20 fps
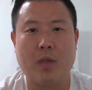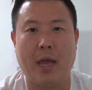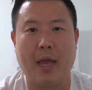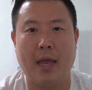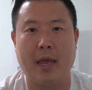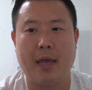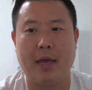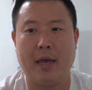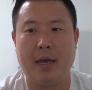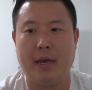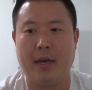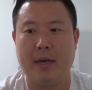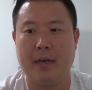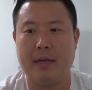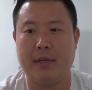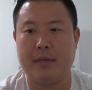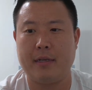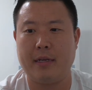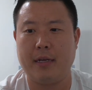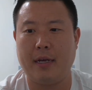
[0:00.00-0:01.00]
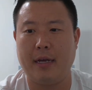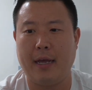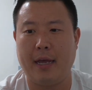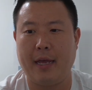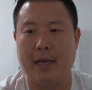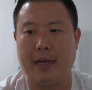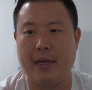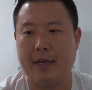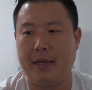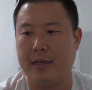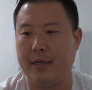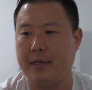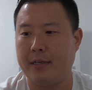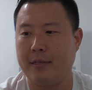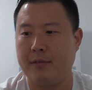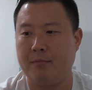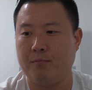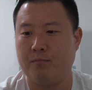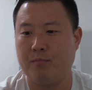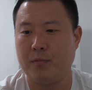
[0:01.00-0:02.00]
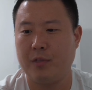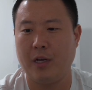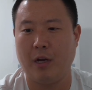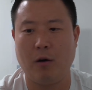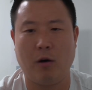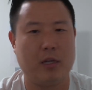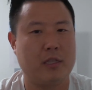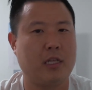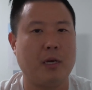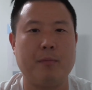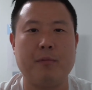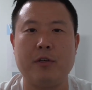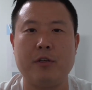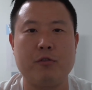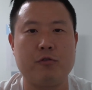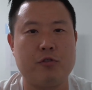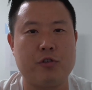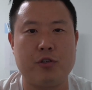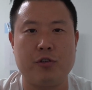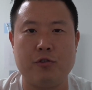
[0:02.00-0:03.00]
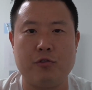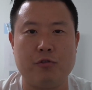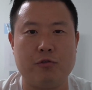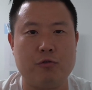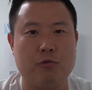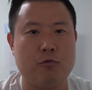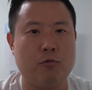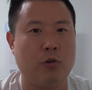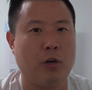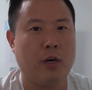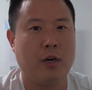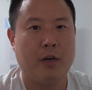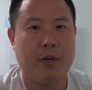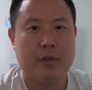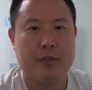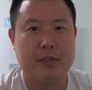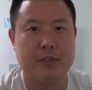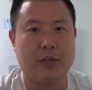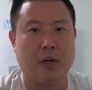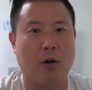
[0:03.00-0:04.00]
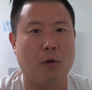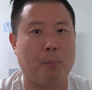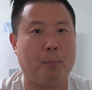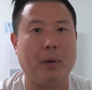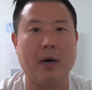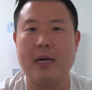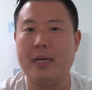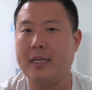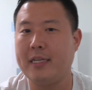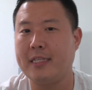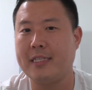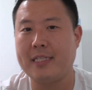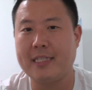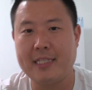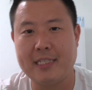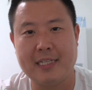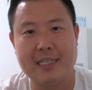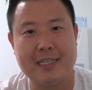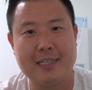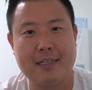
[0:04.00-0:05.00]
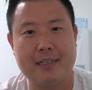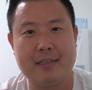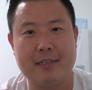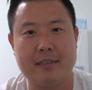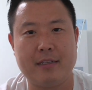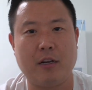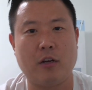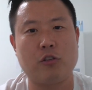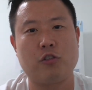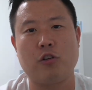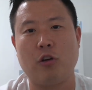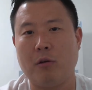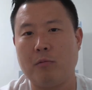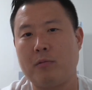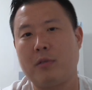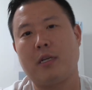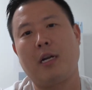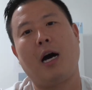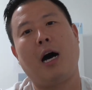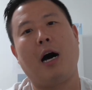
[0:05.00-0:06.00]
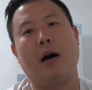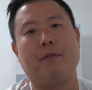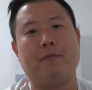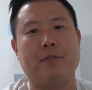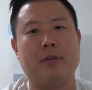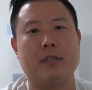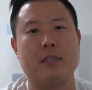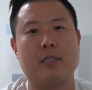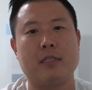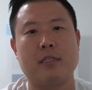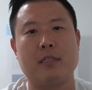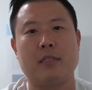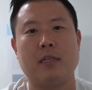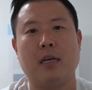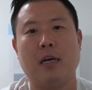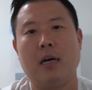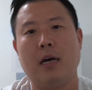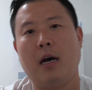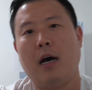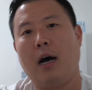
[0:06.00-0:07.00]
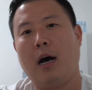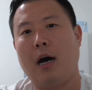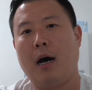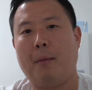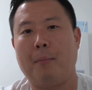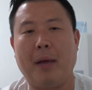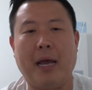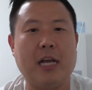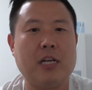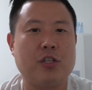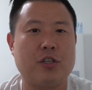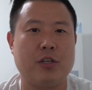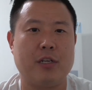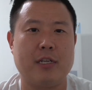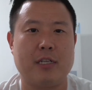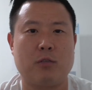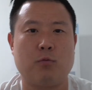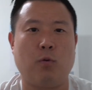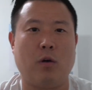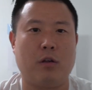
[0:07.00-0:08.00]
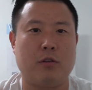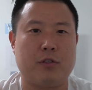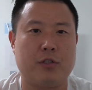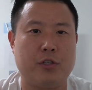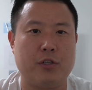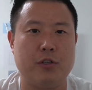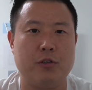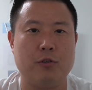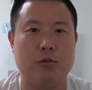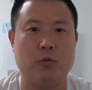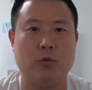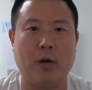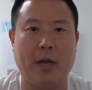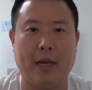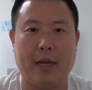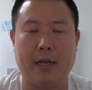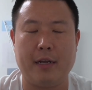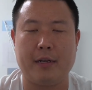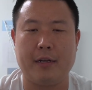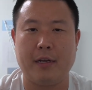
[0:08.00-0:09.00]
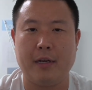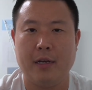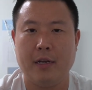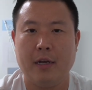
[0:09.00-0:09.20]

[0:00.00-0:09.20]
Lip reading: and a W-2 butt in seat show up to the office agent as well too. And